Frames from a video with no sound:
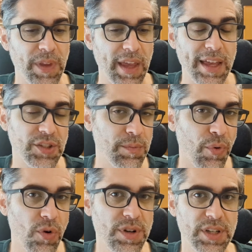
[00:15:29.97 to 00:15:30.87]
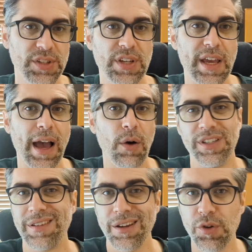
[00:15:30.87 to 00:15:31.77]
it's important to see how a
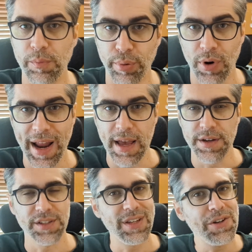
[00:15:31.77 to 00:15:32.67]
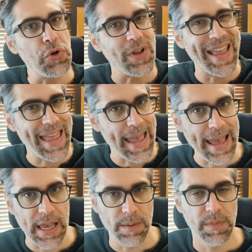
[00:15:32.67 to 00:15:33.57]
single brand, a single
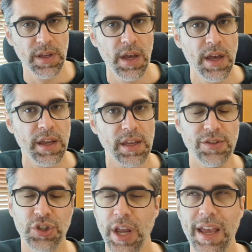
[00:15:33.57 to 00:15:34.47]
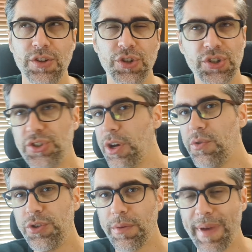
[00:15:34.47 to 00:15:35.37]
game, can change
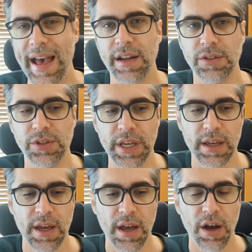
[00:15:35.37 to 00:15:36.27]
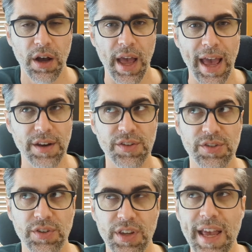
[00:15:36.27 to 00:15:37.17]
so dramatically and
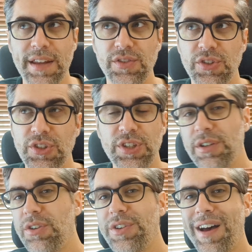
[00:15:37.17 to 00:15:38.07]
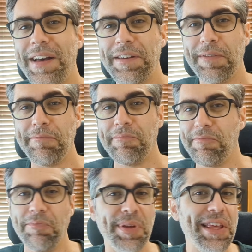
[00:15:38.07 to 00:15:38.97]
yet still not
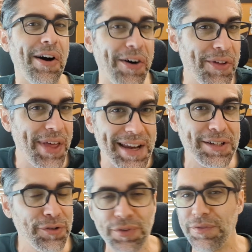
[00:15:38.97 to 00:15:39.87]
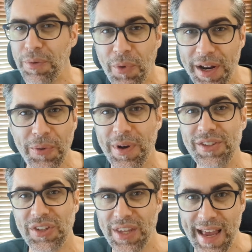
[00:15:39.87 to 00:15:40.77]
be all that different from what it
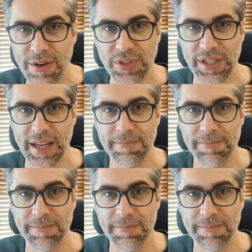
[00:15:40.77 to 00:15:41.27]
was at the outset.